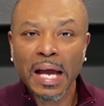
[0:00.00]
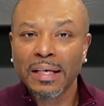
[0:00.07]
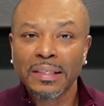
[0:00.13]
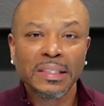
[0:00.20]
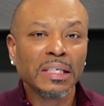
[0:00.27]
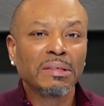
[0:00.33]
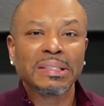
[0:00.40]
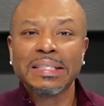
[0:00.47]

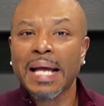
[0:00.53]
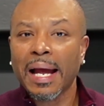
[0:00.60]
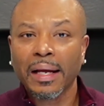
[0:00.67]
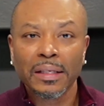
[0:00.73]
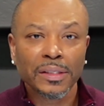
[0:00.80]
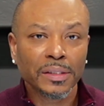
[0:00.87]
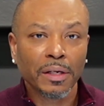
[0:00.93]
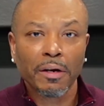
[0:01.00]
She was not
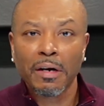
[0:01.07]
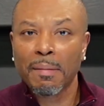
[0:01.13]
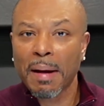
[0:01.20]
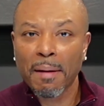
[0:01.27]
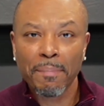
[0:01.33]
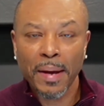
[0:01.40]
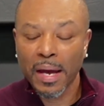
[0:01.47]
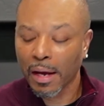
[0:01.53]
concerned
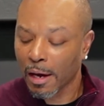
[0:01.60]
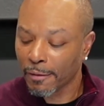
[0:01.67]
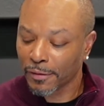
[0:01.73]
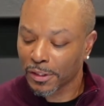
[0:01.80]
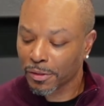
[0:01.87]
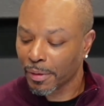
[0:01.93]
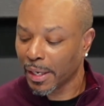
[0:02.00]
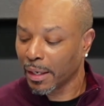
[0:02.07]
about paying off
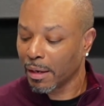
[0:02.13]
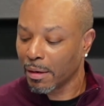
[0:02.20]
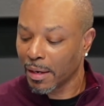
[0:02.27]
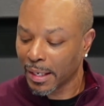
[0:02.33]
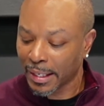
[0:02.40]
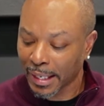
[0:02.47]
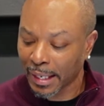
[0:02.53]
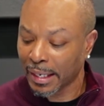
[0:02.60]
this credit
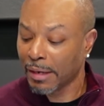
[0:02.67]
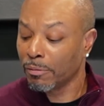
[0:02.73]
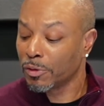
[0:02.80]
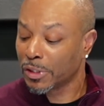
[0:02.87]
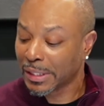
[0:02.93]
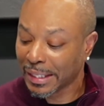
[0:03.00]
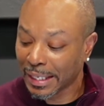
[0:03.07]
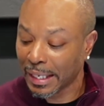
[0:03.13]
card debt. It
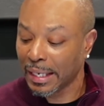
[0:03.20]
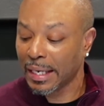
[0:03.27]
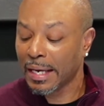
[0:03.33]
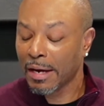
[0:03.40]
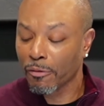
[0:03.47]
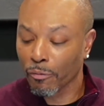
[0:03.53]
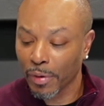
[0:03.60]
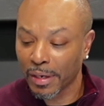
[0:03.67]
was
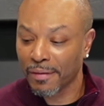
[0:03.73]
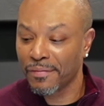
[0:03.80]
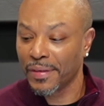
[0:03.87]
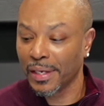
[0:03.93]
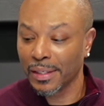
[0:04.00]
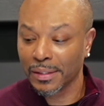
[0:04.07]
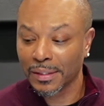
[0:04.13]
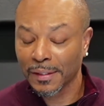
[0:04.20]
getting rid of
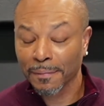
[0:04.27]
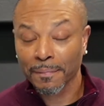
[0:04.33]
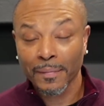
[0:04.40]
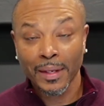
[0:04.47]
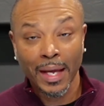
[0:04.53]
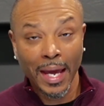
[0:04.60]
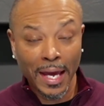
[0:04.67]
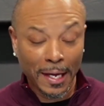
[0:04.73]
this.
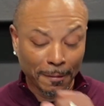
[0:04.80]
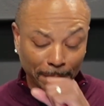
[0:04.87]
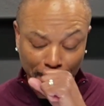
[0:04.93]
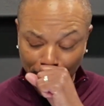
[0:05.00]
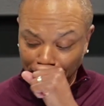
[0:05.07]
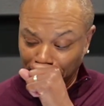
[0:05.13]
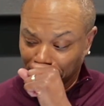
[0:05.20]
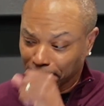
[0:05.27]
And
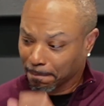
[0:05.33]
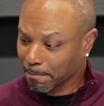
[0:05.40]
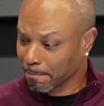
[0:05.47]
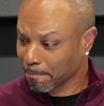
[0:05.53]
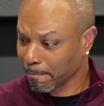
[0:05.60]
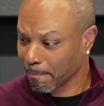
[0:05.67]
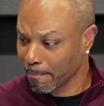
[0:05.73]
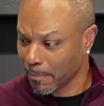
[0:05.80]

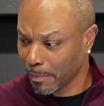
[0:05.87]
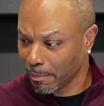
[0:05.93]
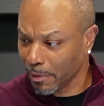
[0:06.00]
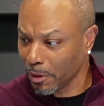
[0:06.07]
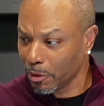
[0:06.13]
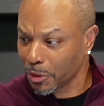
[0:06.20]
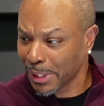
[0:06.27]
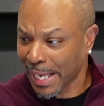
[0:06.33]

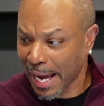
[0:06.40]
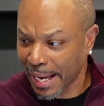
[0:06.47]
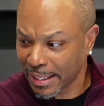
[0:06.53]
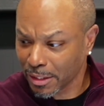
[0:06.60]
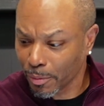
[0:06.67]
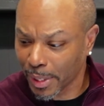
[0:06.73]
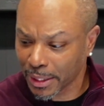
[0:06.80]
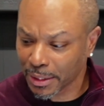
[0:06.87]
usually I
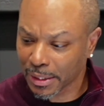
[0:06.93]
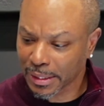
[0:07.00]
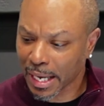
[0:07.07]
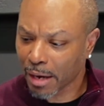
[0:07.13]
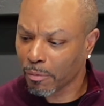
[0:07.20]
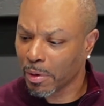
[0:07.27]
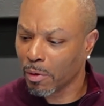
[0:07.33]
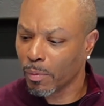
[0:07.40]
ask questions
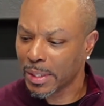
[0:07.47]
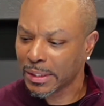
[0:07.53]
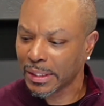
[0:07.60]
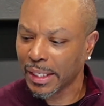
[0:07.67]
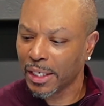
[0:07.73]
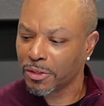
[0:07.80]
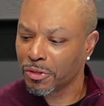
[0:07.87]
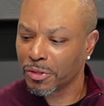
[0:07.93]
like, well, what's
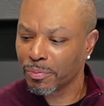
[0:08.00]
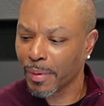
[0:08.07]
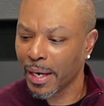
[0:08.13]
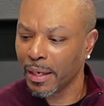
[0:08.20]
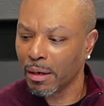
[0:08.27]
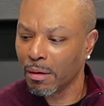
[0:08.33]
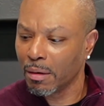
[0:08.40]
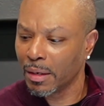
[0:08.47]
the interest
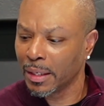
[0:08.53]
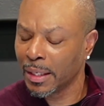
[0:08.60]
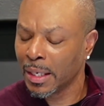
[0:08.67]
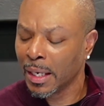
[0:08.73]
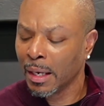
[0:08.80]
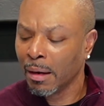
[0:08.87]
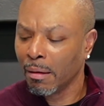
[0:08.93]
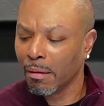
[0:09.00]
rate on
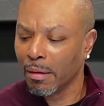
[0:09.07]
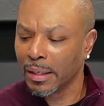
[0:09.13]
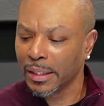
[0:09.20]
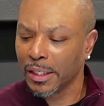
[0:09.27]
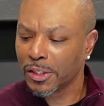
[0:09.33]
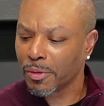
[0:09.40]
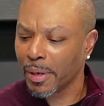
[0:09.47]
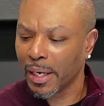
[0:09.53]

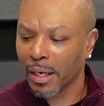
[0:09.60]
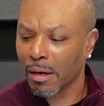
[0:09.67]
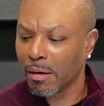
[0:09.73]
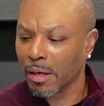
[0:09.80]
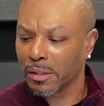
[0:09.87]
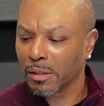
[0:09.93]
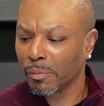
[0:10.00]
these credit cards?